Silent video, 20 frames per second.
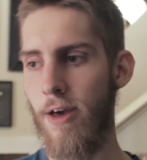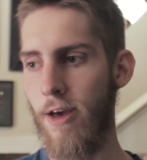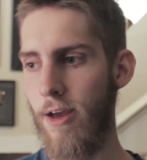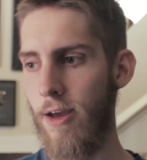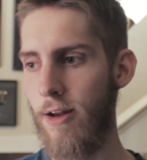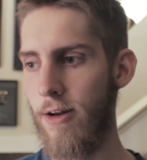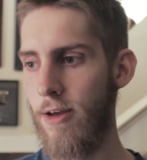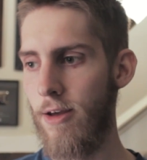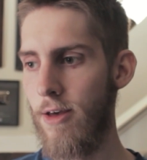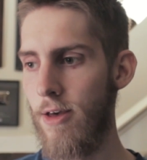
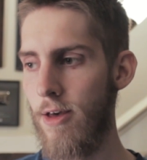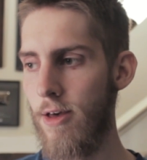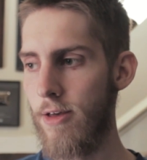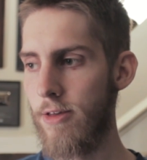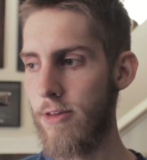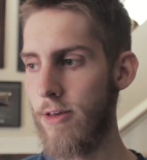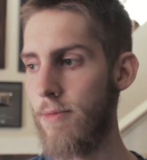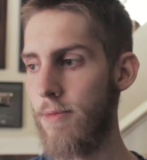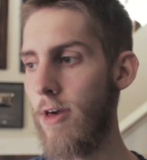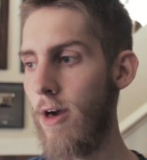and
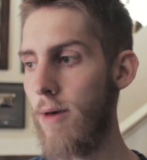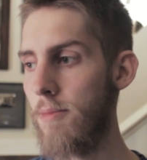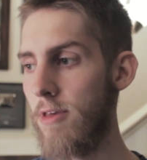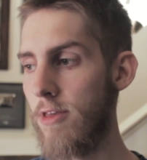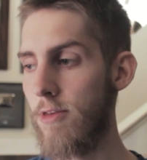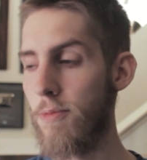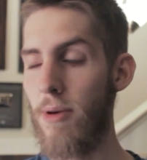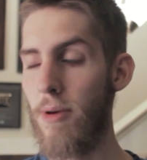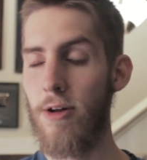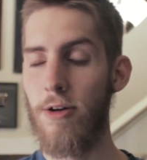sometimes
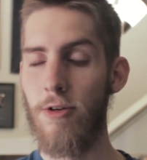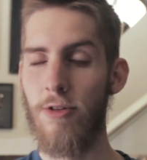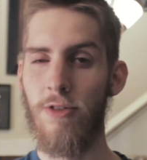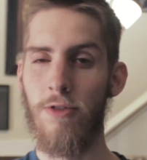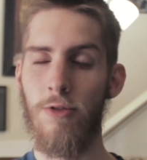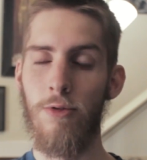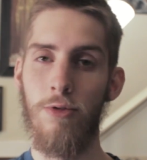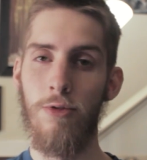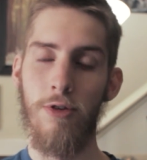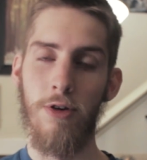it's better
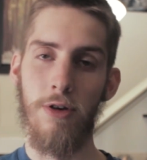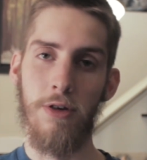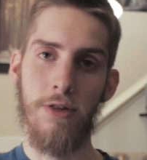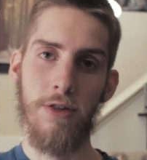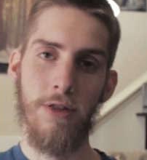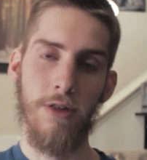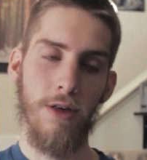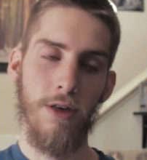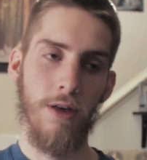to just